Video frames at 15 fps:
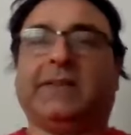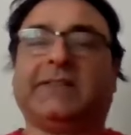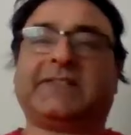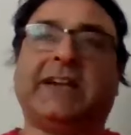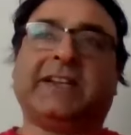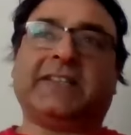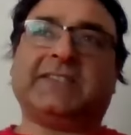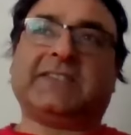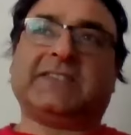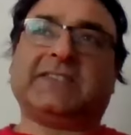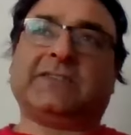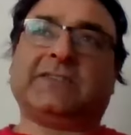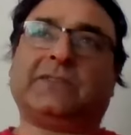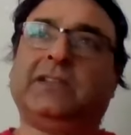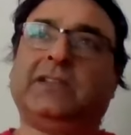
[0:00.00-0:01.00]

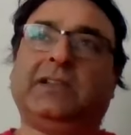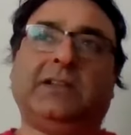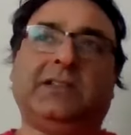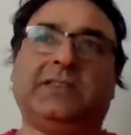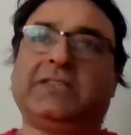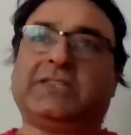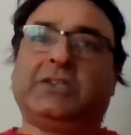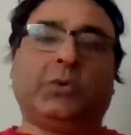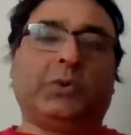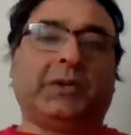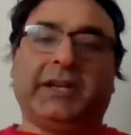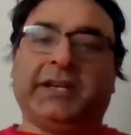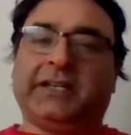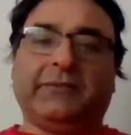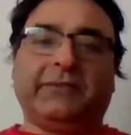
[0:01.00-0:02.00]
sentences, there's no
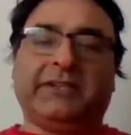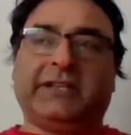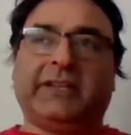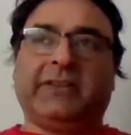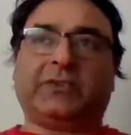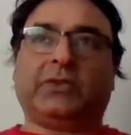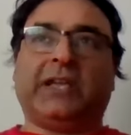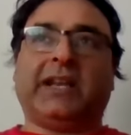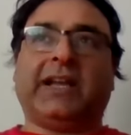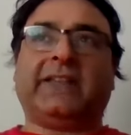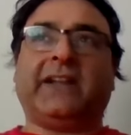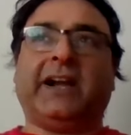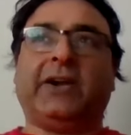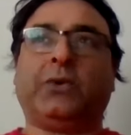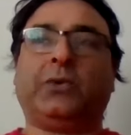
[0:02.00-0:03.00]
creativity. So then
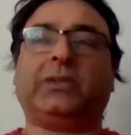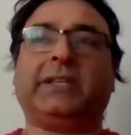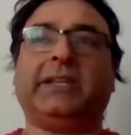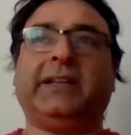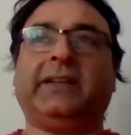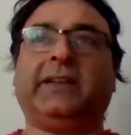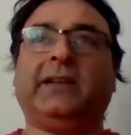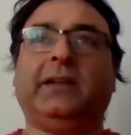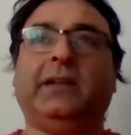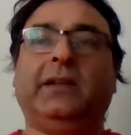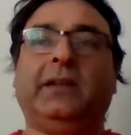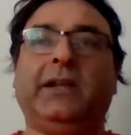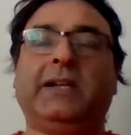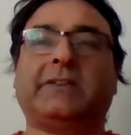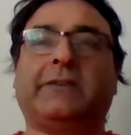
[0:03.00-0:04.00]
I don't think
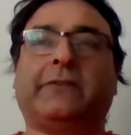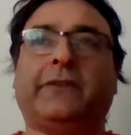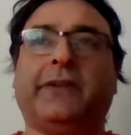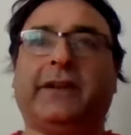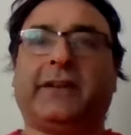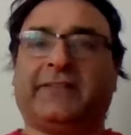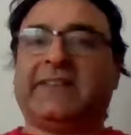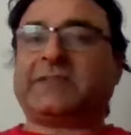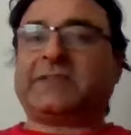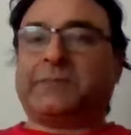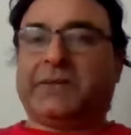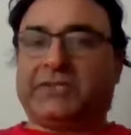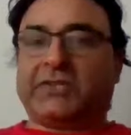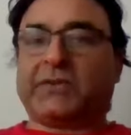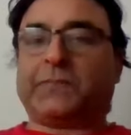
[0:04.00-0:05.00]
it's a fair
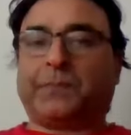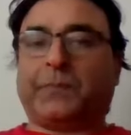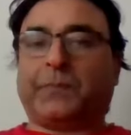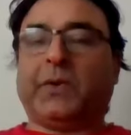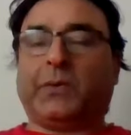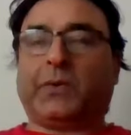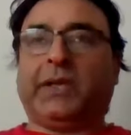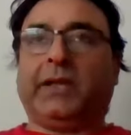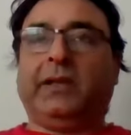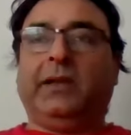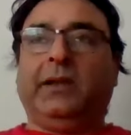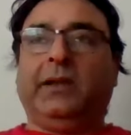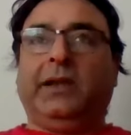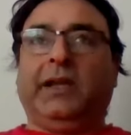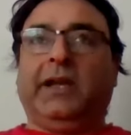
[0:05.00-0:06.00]
assessment, okay?
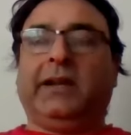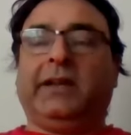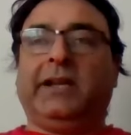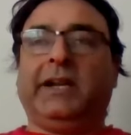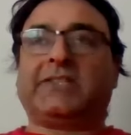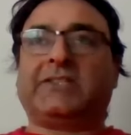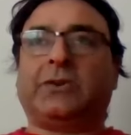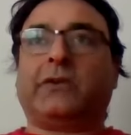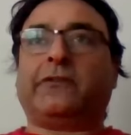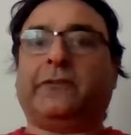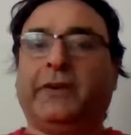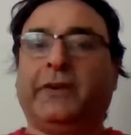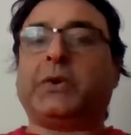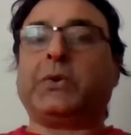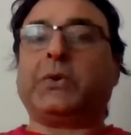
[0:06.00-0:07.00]
And it's not
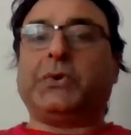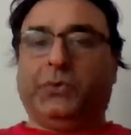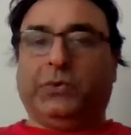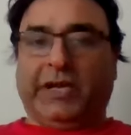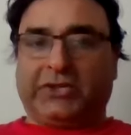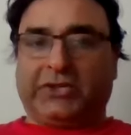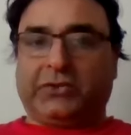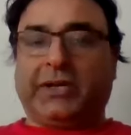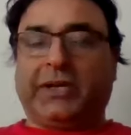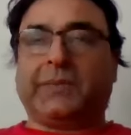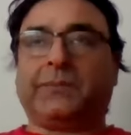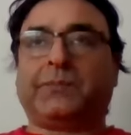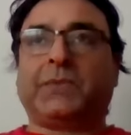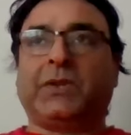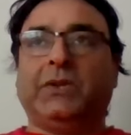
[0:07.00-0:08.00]
fair to you, actually.
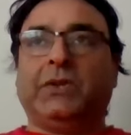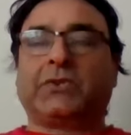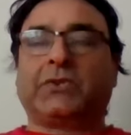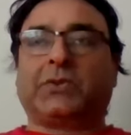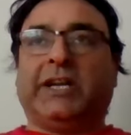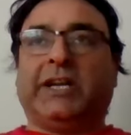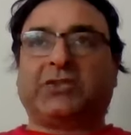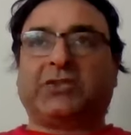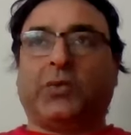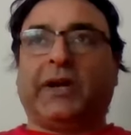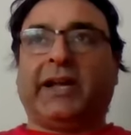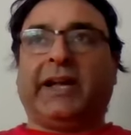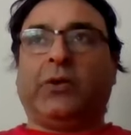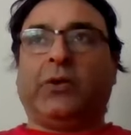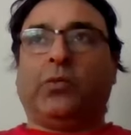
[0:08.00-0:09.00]
So that is
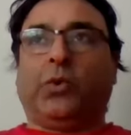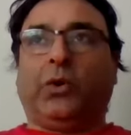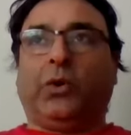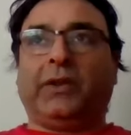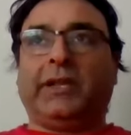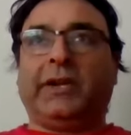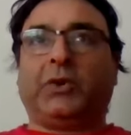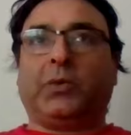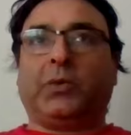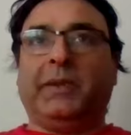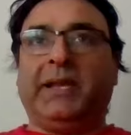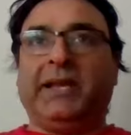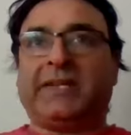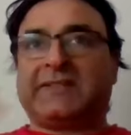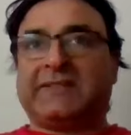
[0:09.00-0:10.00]
why I want that
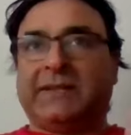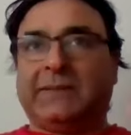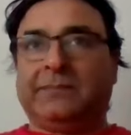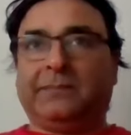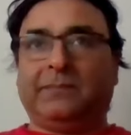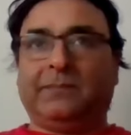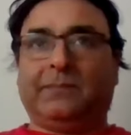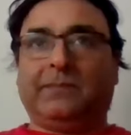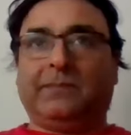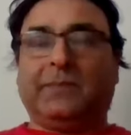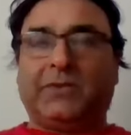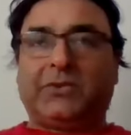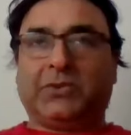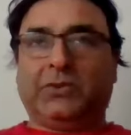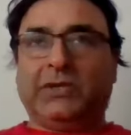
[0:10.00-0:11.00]

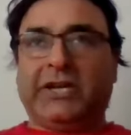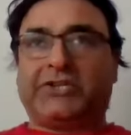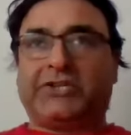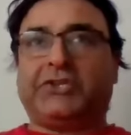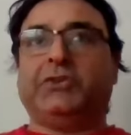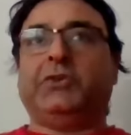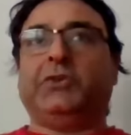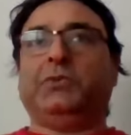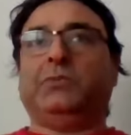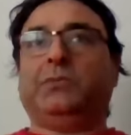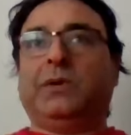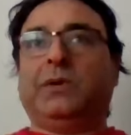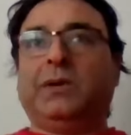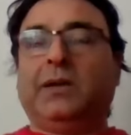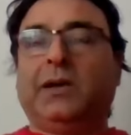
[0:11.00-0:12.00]
to let you
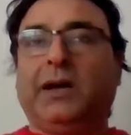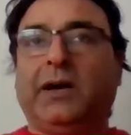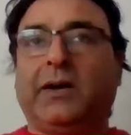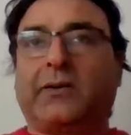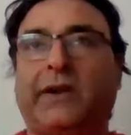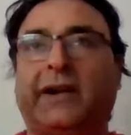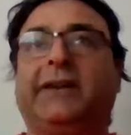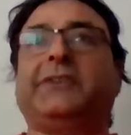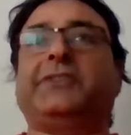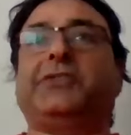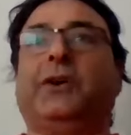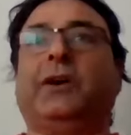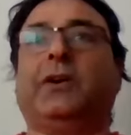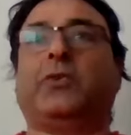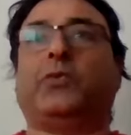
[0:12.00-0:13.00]
write
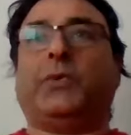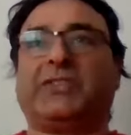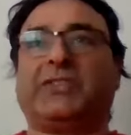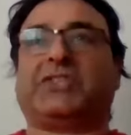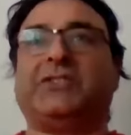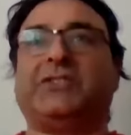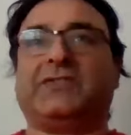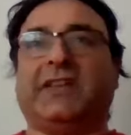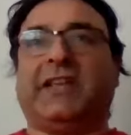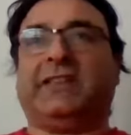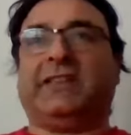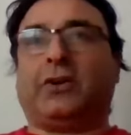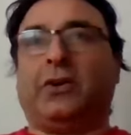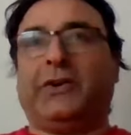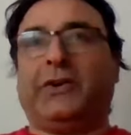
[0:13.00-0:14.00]
your questions
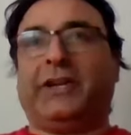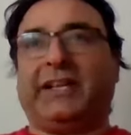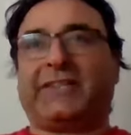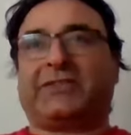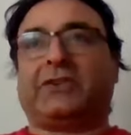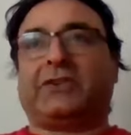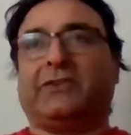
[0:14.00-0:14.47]
in the context